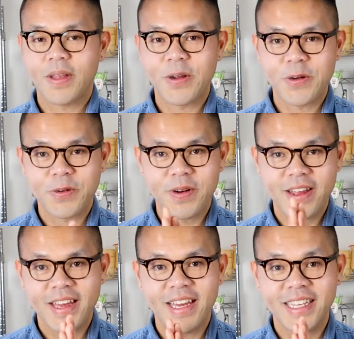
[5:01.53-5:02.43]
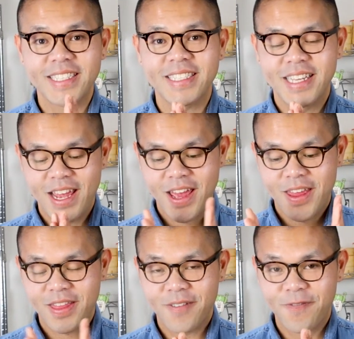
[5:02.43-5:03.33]
All right,
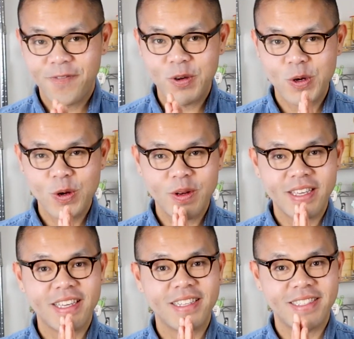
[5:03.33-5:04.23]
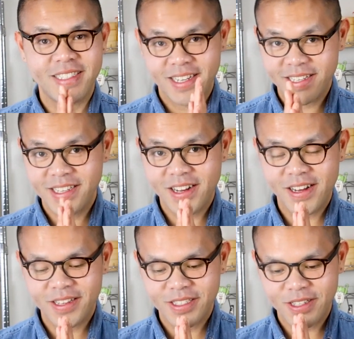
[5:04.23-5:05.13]
the food is done,
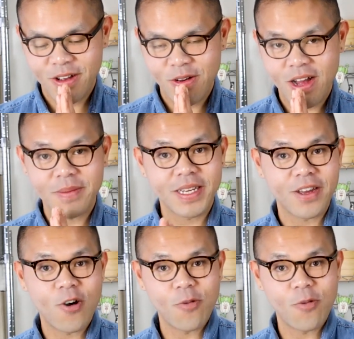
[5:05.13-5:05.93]
y'all. So I'm gonna